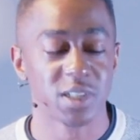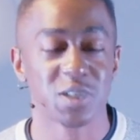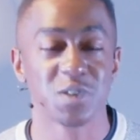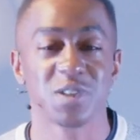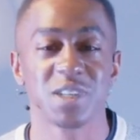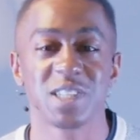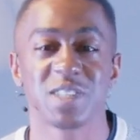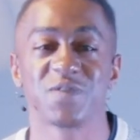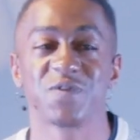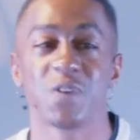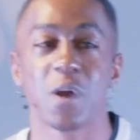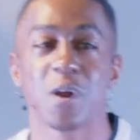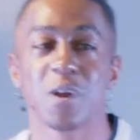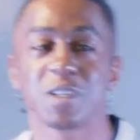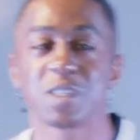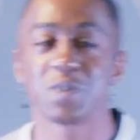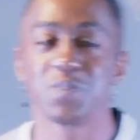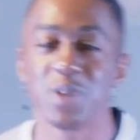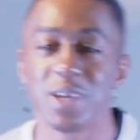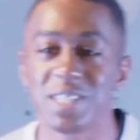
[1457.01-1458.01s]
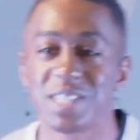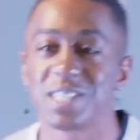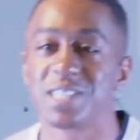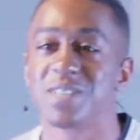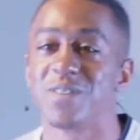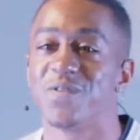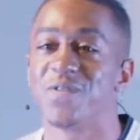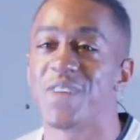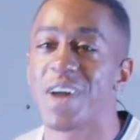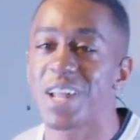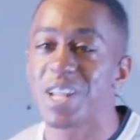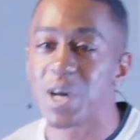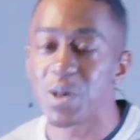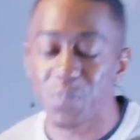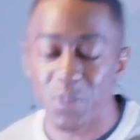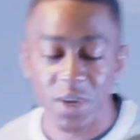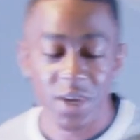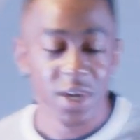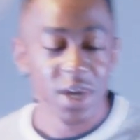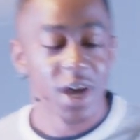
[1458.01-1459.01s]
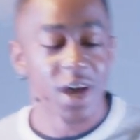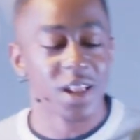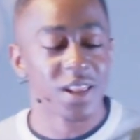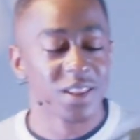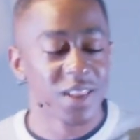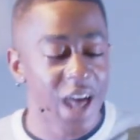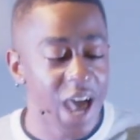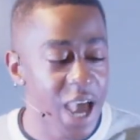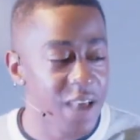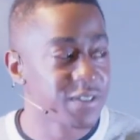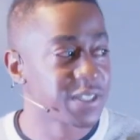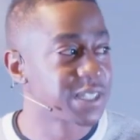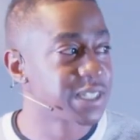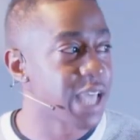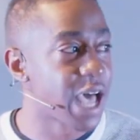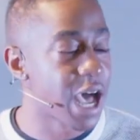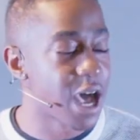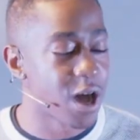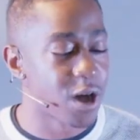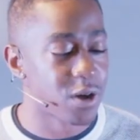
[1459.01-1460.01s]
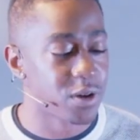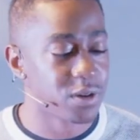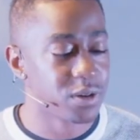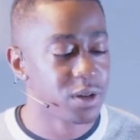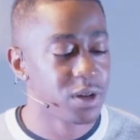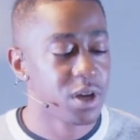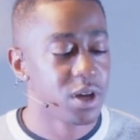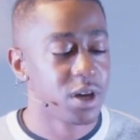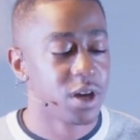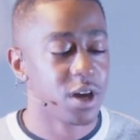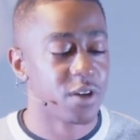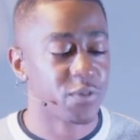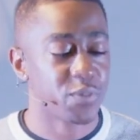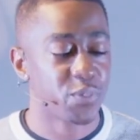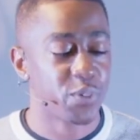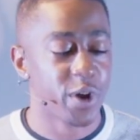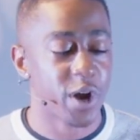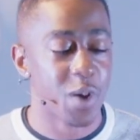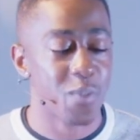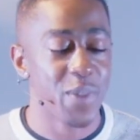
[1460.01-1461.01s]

So this verse means to develop a lifestyle of prayer.